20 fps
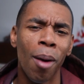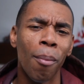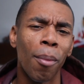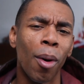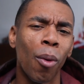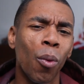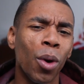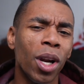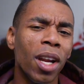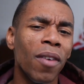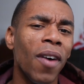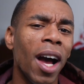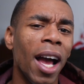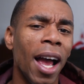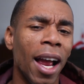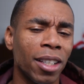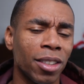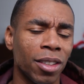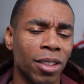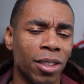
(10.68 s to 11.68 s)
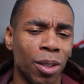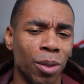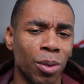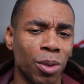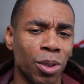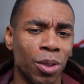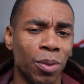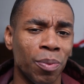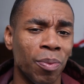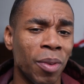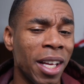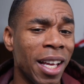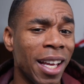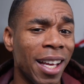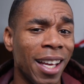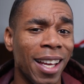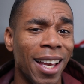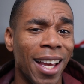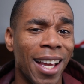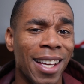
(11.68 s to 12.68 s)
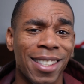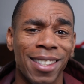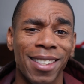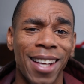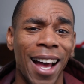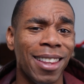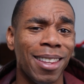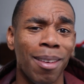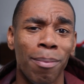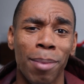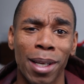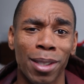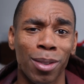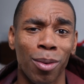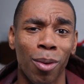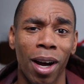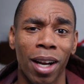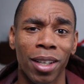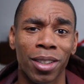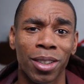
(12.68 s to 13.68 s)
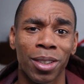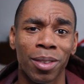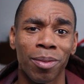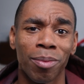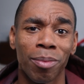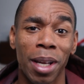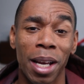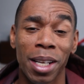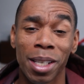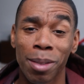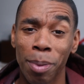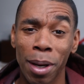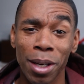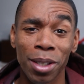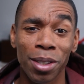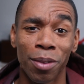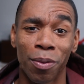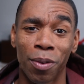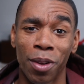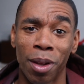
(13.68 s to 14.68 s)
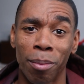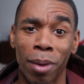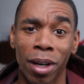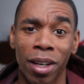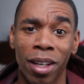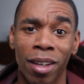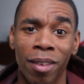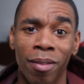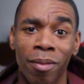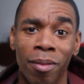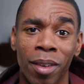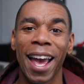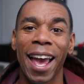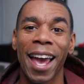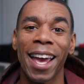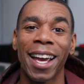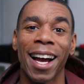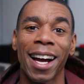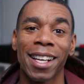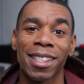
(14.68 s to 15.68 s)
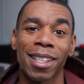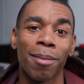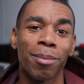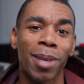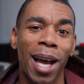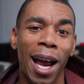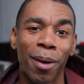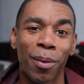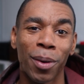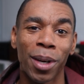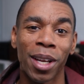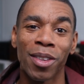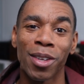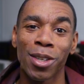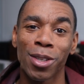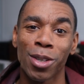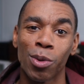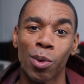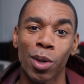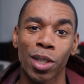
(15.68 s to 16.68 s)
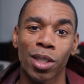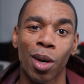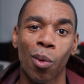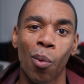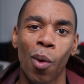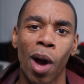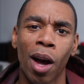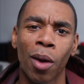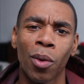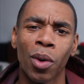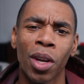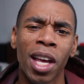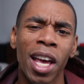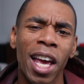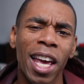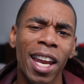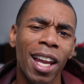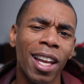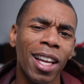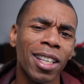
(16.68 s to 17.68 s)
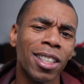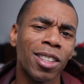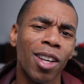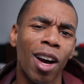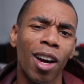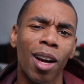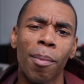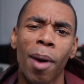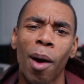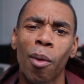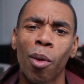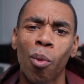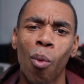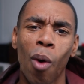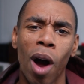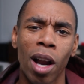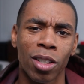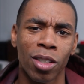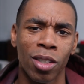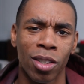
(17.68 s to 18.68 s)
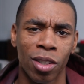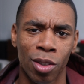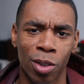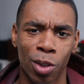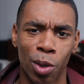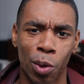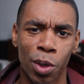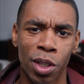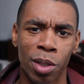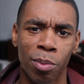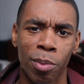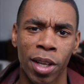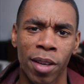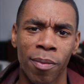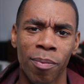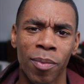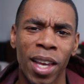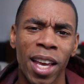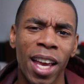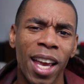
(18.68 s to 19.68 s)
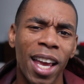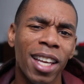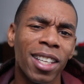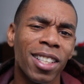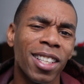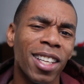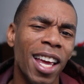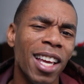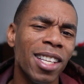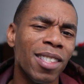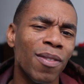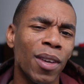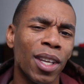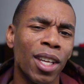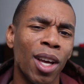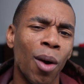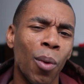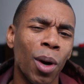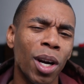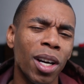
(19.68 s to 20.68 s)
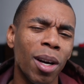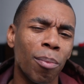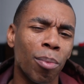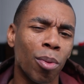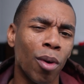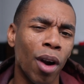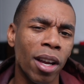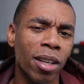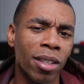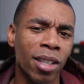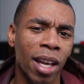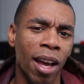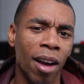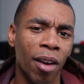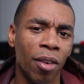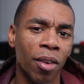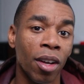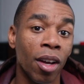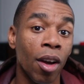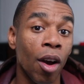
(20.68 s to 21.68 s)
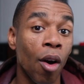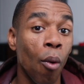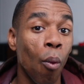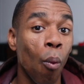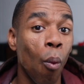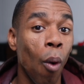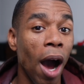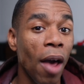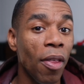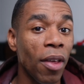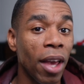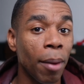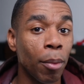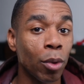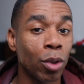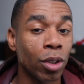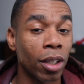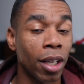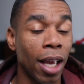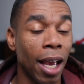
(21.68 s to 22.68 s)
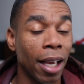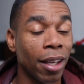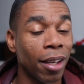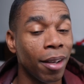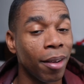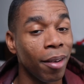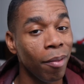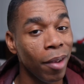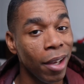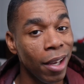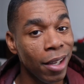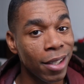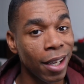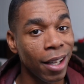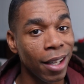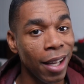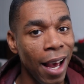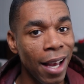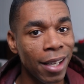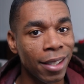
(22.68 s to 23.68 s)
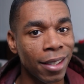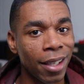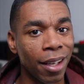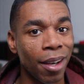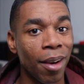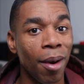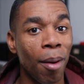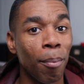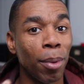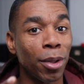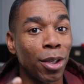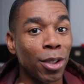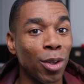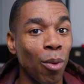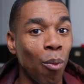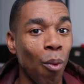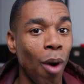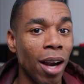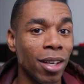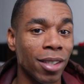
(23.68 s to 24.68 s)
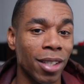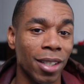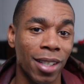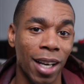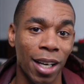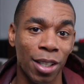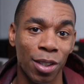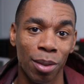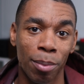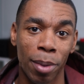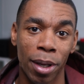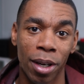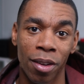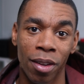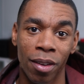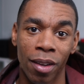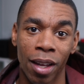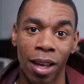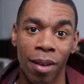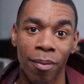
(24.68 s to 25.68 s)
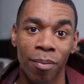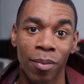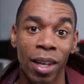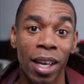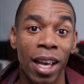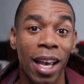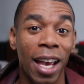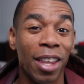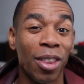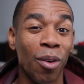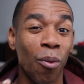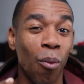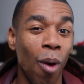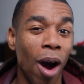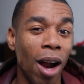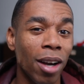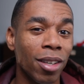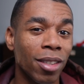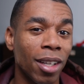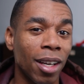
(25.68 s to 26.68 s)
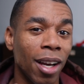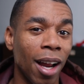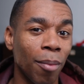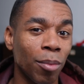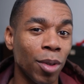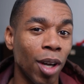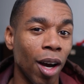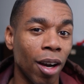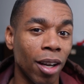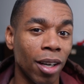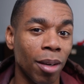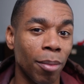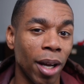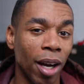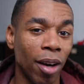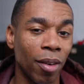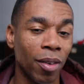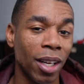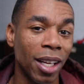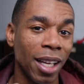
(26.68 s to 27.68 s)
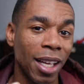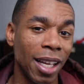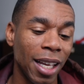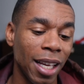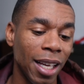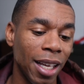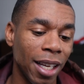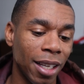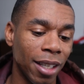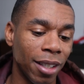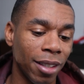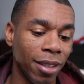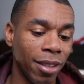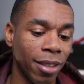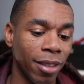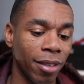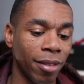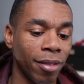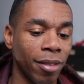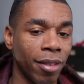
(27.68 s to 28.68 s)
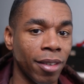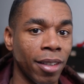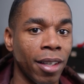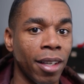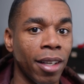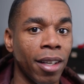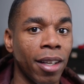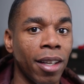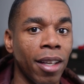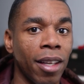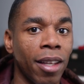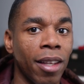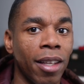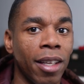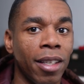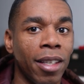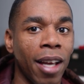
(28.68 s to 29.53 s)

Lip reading: But what if I actually told you it's not the best watch, especially for the money? Hey guys, I'm Tyree and this is Unwound, and I'd like to talk about where watches and stories meet. In today's video, we're going to break down why the Hamilton Khaki is a classic, but there's a watch that's actually better than that. And the watch that I'm talking about is the